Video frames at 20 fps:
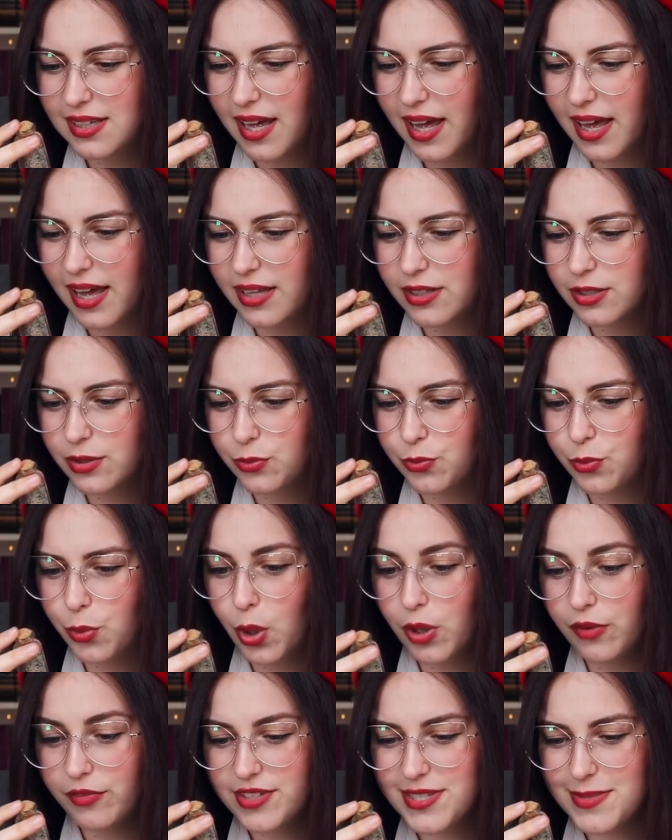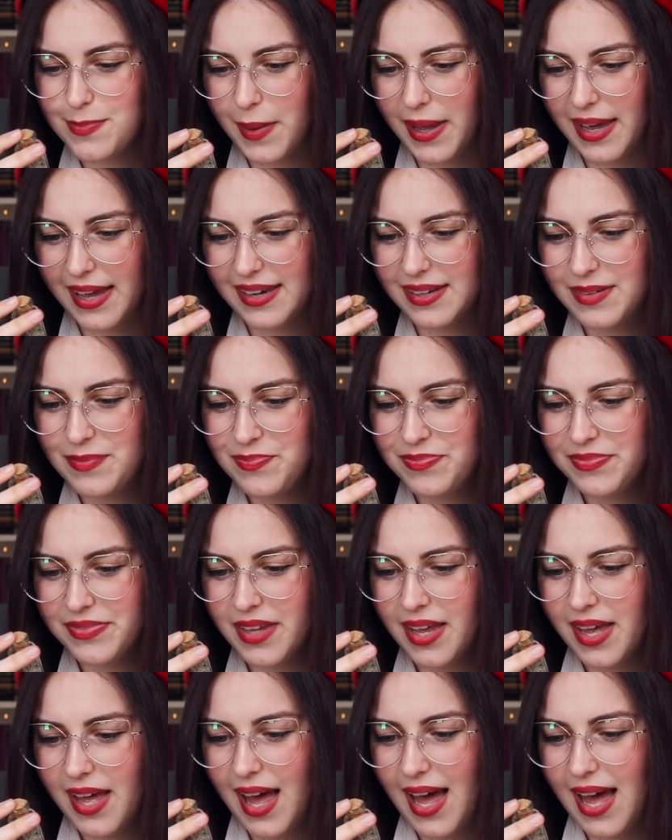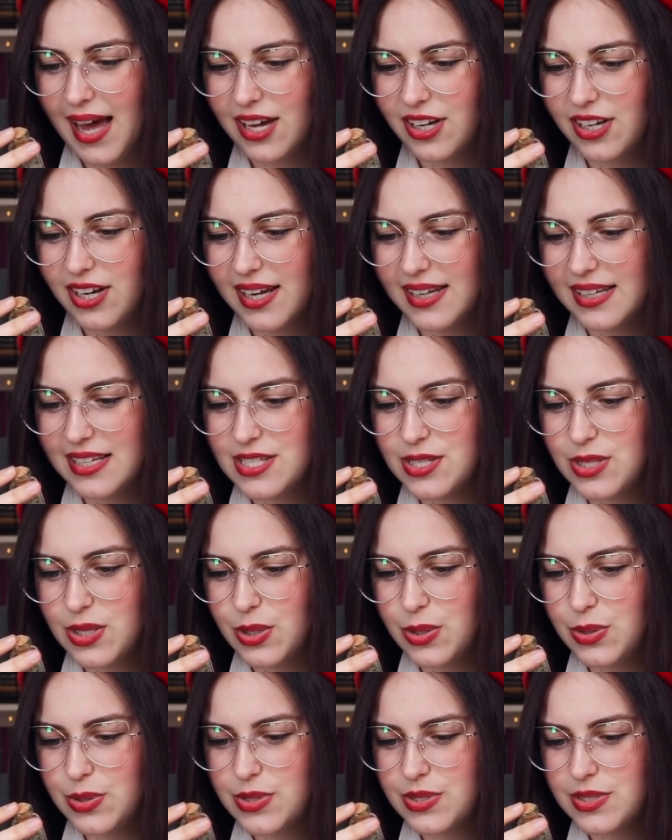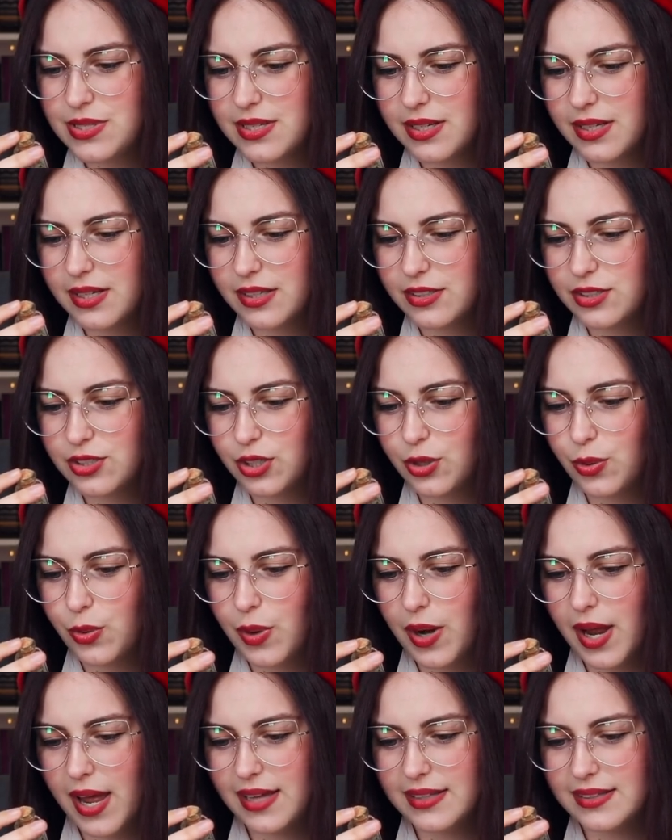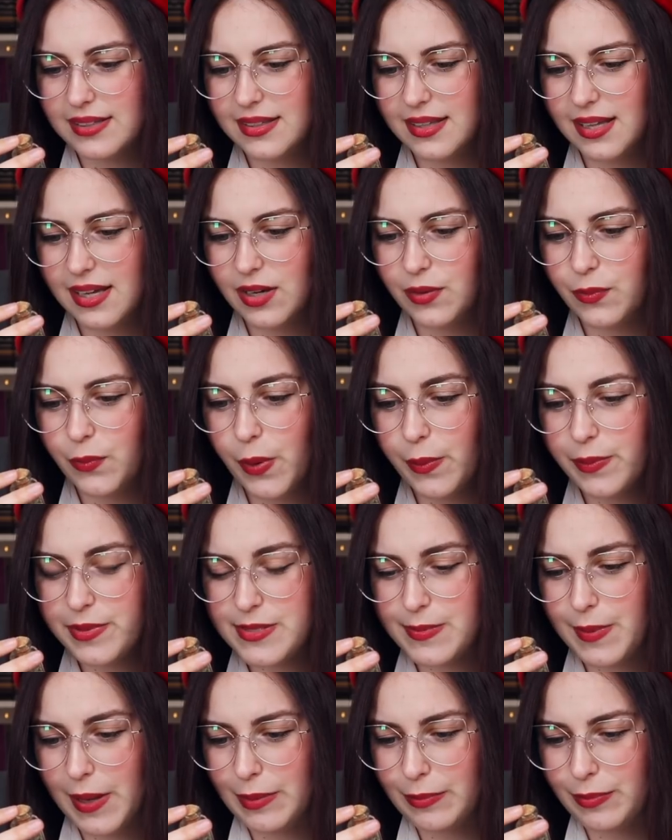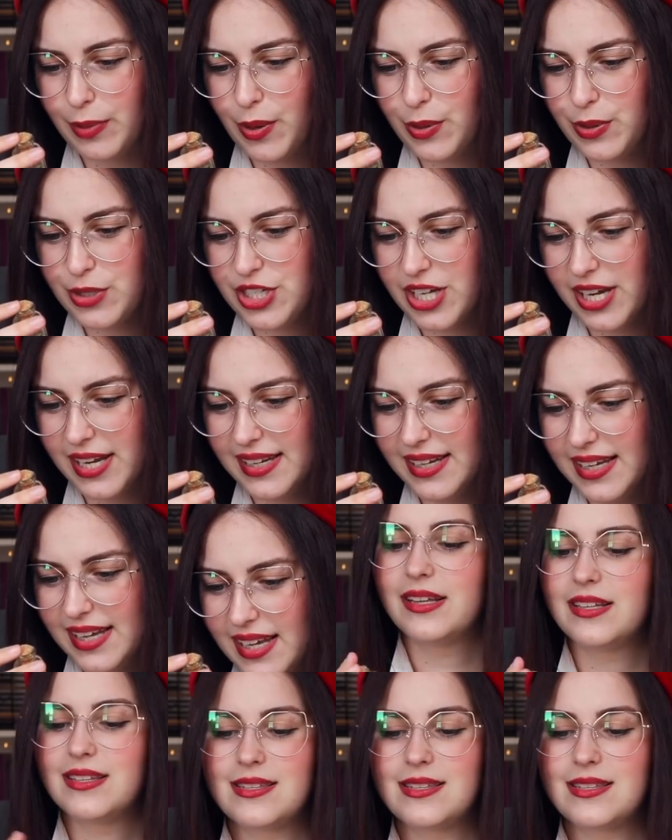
and wolfsbane. Aconite is used to create the wolfsbane potion.